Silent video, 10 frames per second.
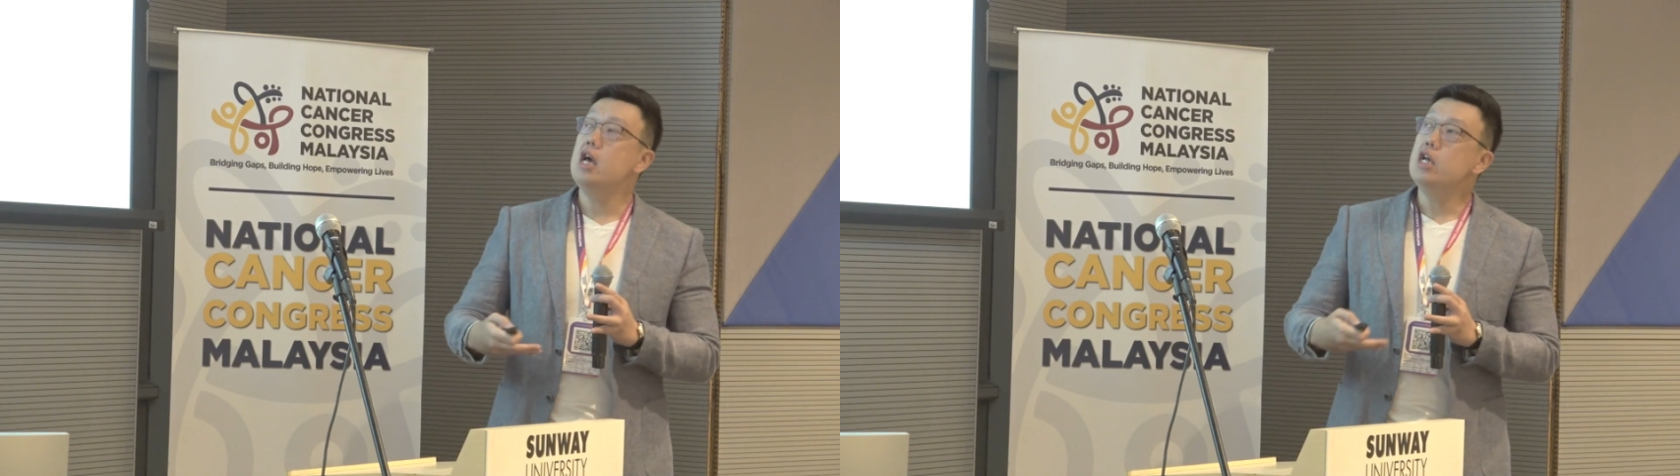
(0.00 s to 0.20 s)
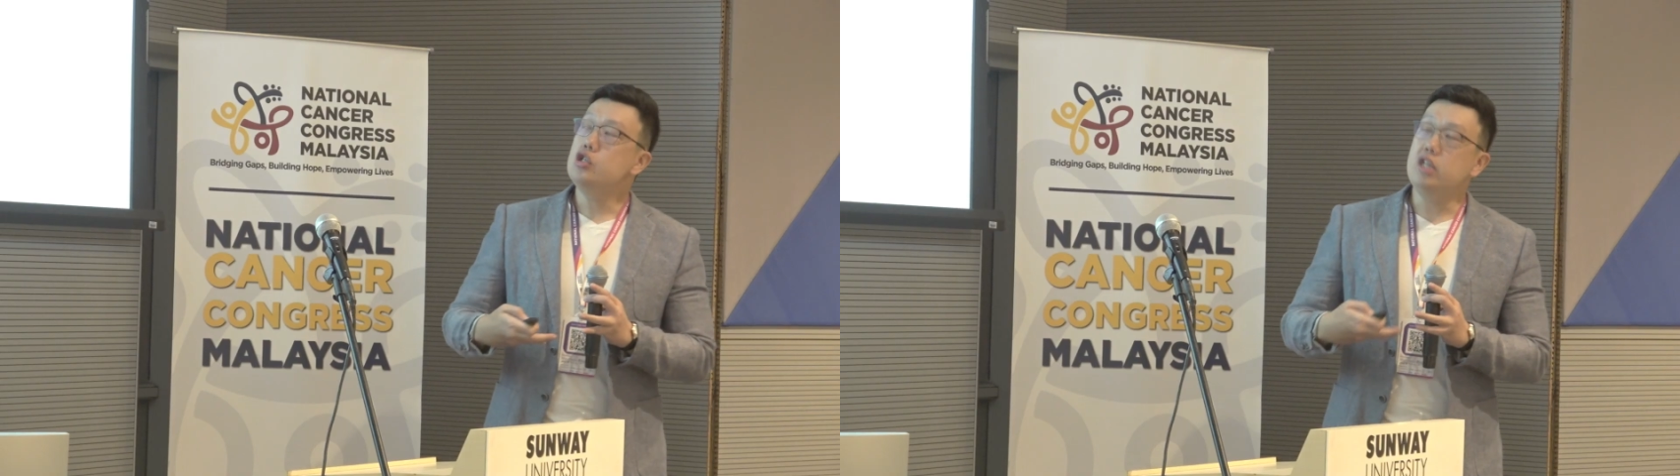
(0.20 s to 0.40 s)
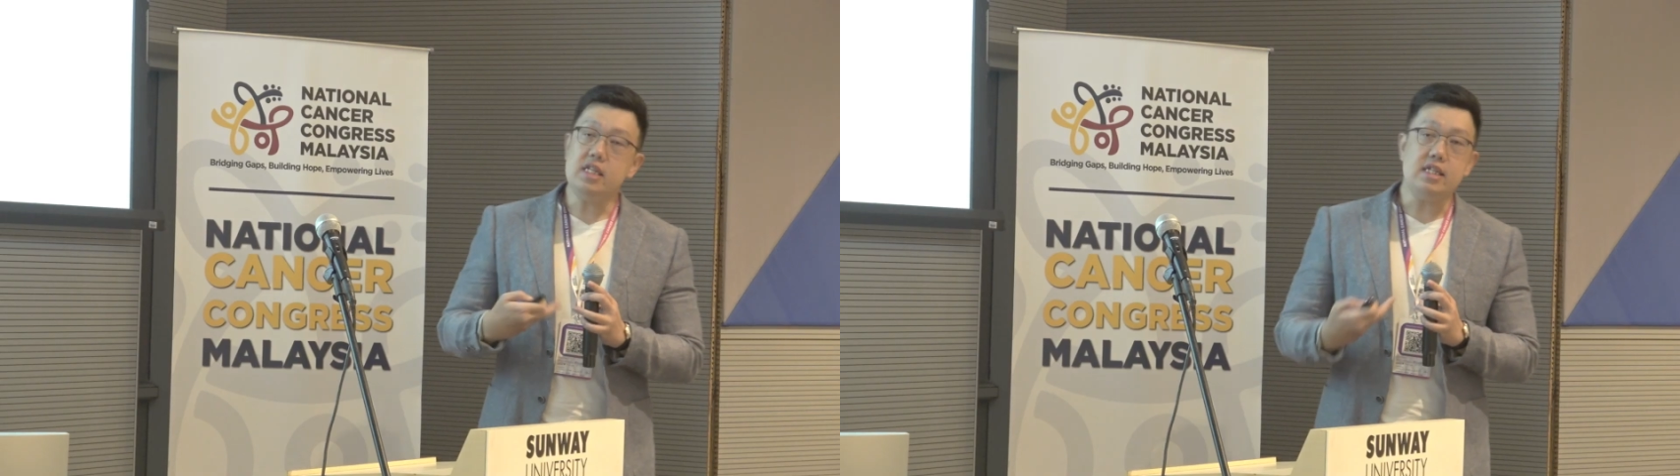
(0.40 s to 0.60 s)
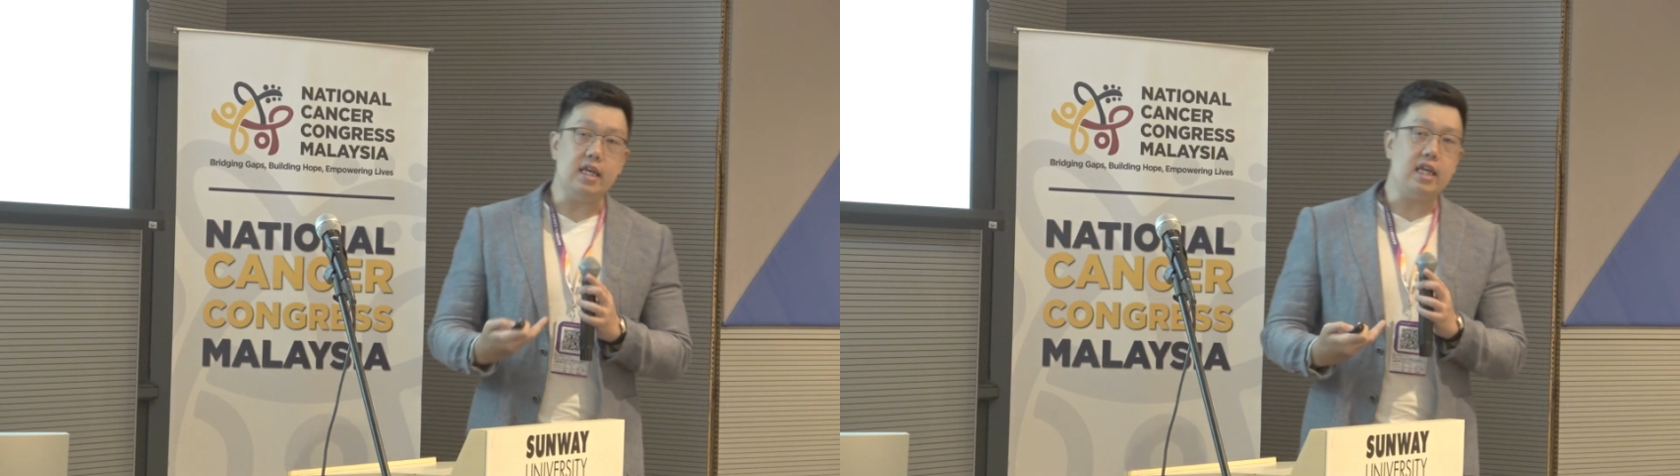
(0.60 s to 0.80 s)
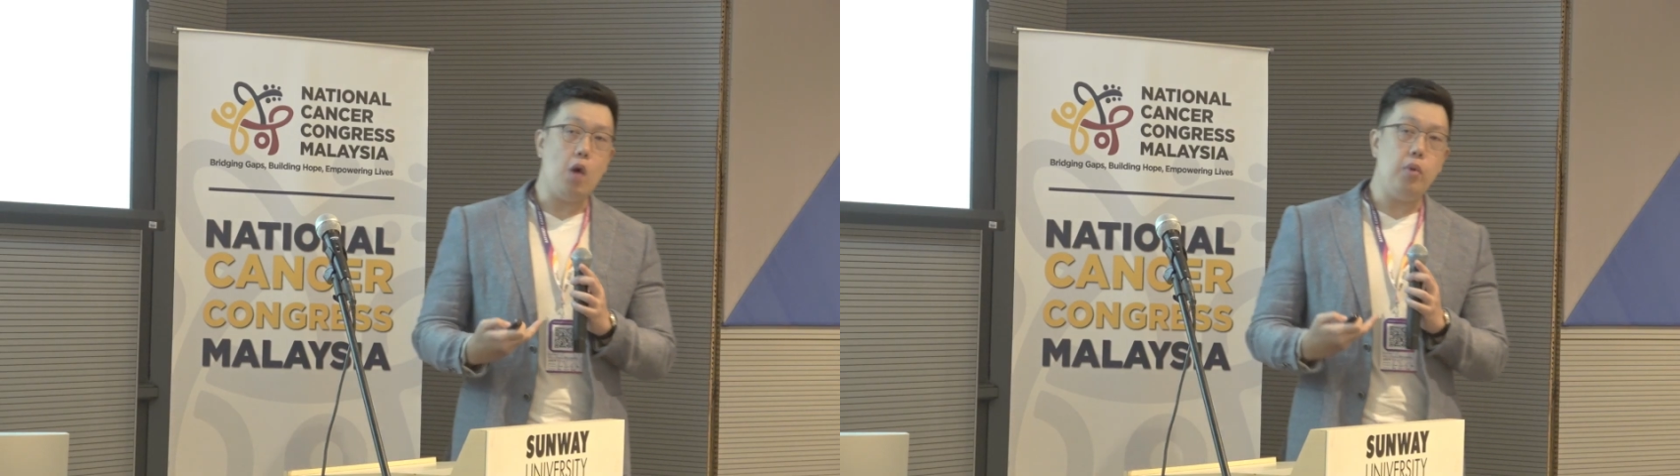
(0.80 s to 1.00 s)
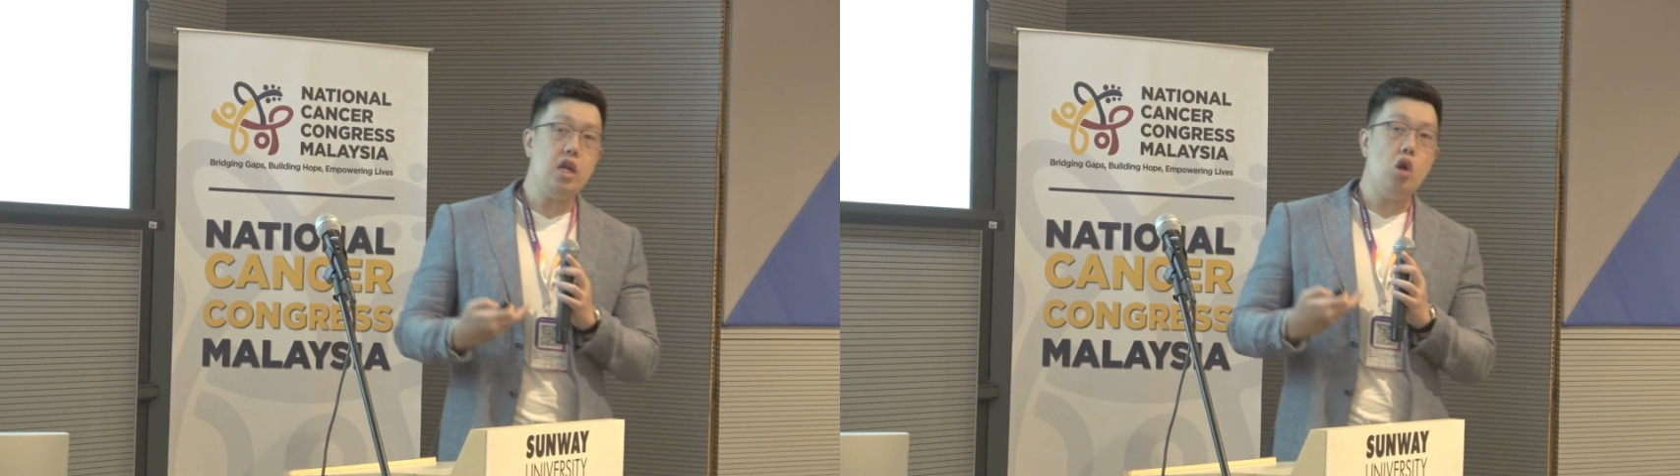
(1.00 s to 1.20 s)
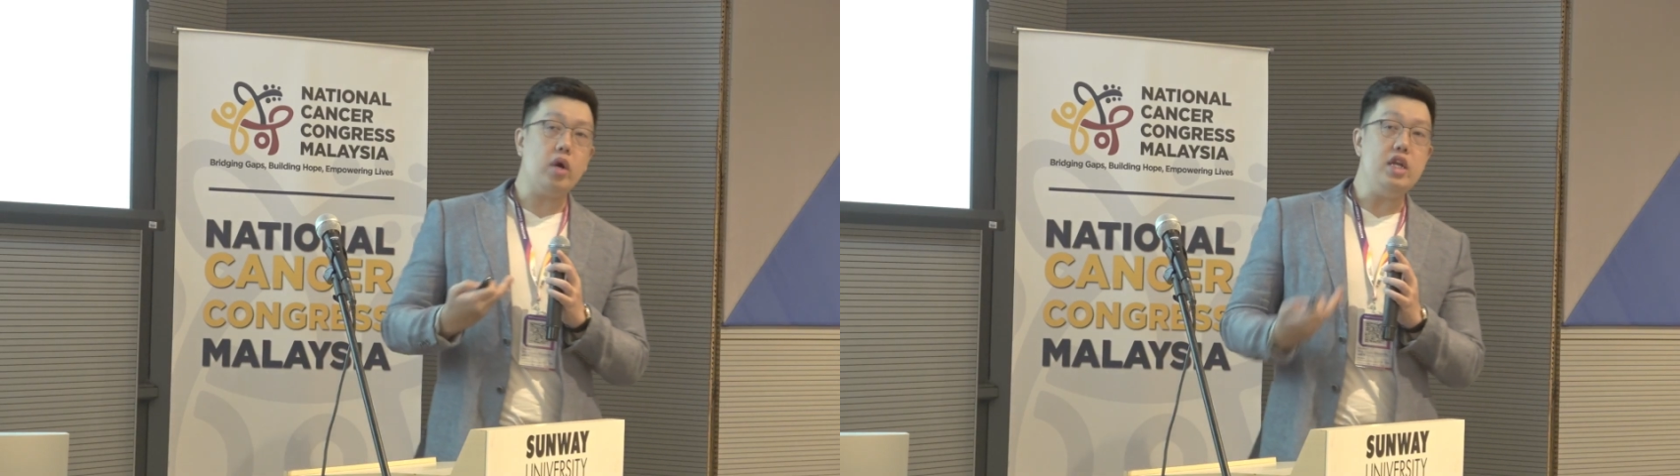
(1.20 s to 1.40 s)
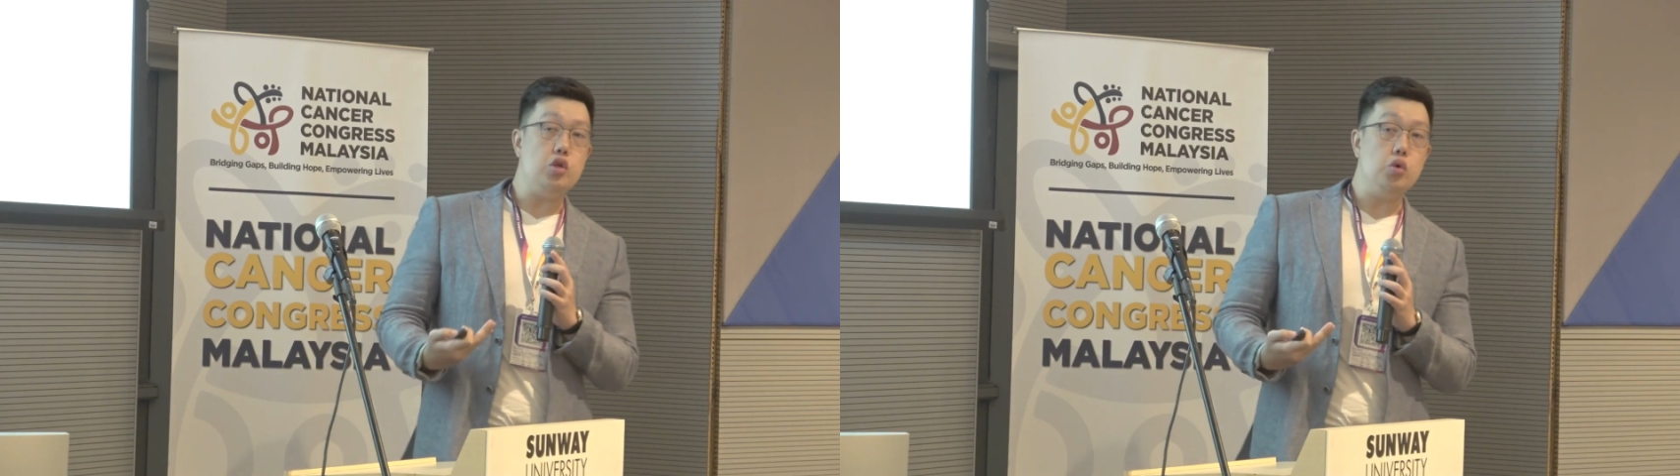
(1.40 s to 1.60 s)
she then said, can we look
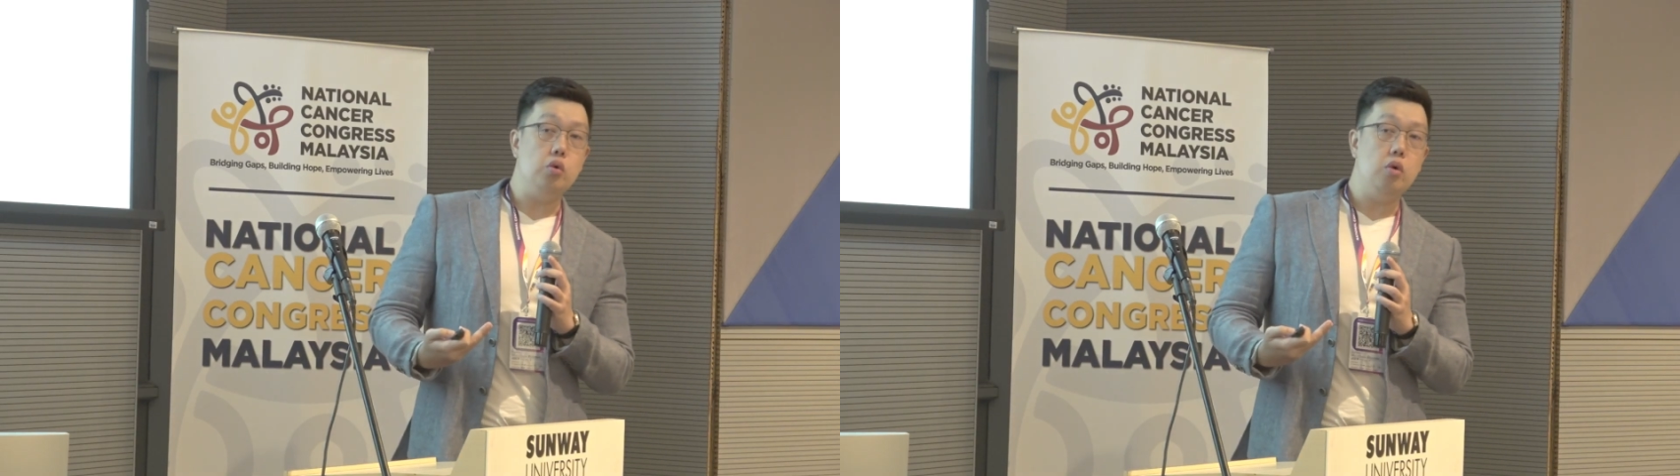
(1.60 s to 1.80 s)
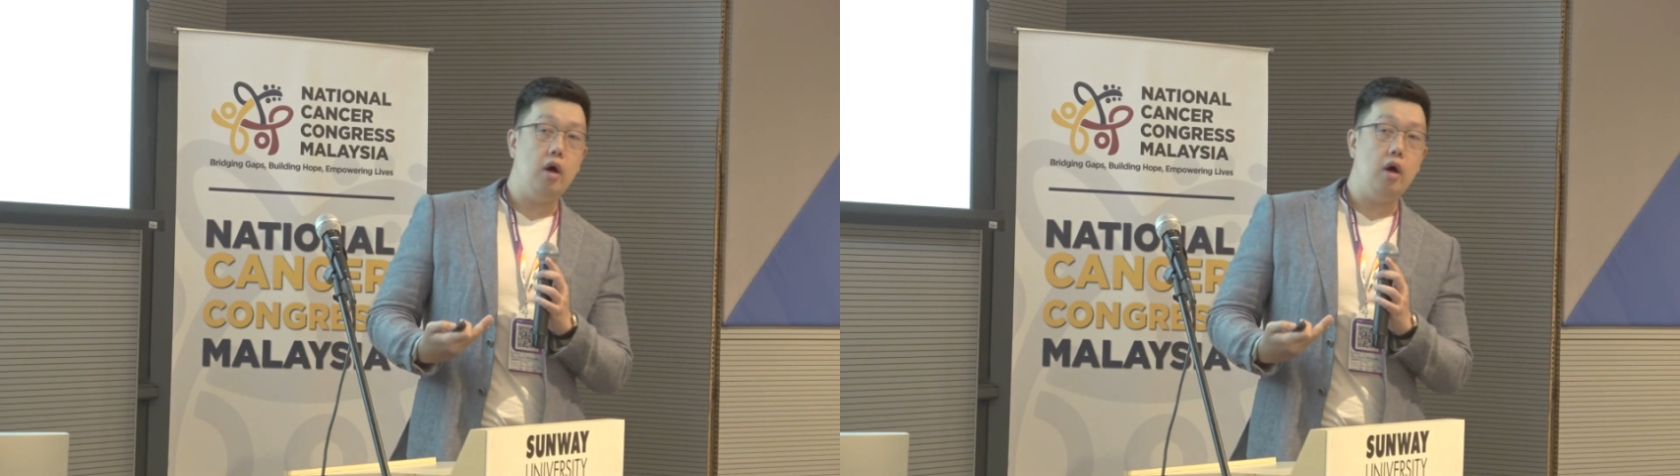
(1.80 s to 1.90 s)
into